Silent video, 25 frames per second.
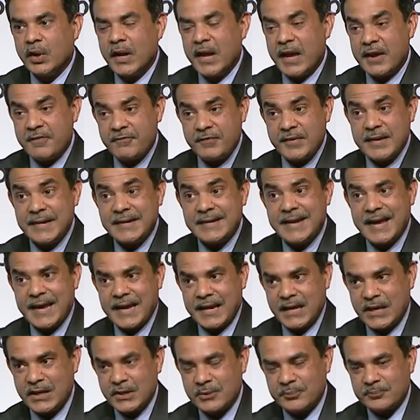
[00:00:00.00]
every
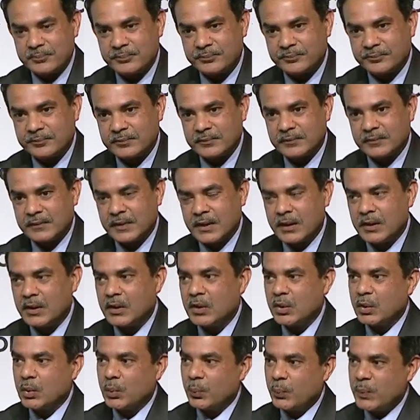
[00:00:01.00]
day
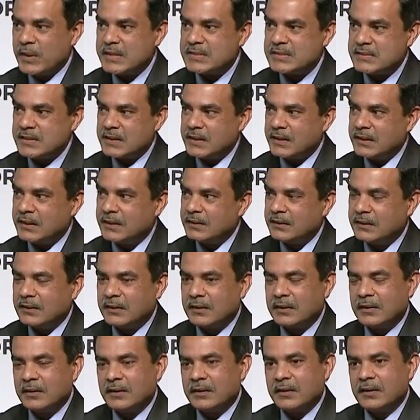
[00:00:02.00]
we see
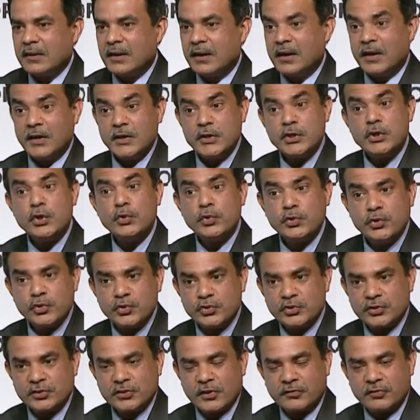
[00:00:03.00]
new
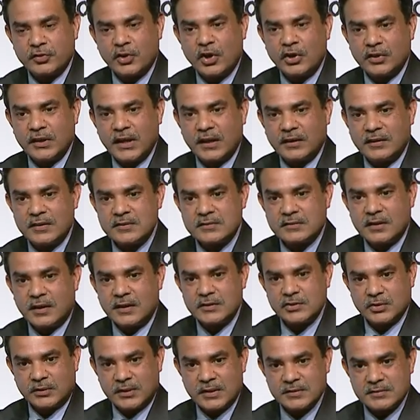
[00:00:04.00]
users of contactless
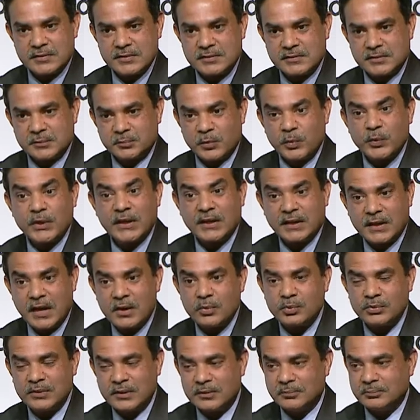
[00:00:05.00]
cards on our system. We can
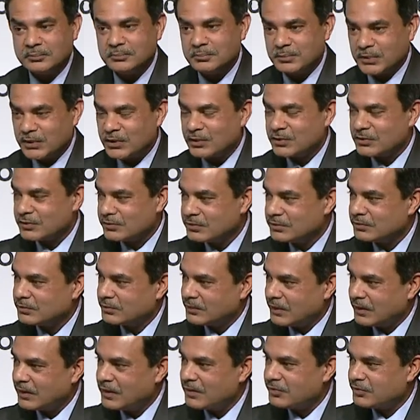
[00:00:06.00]
count them because
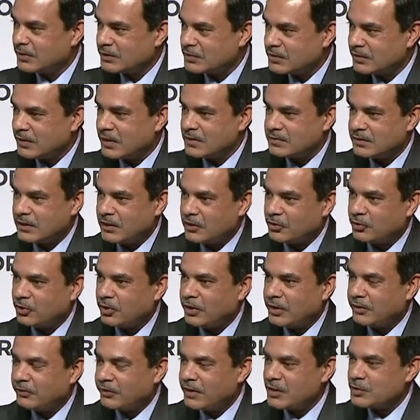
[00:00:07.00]
they leave such a nice
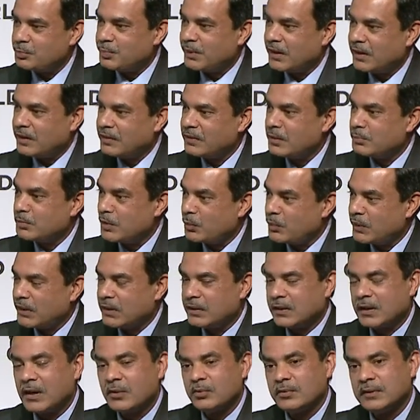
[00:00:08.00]
electronic trace behind them that we can
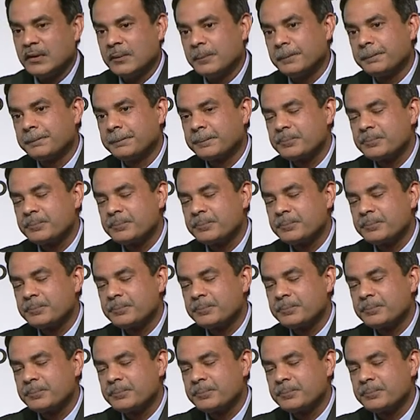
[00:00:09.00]
count them.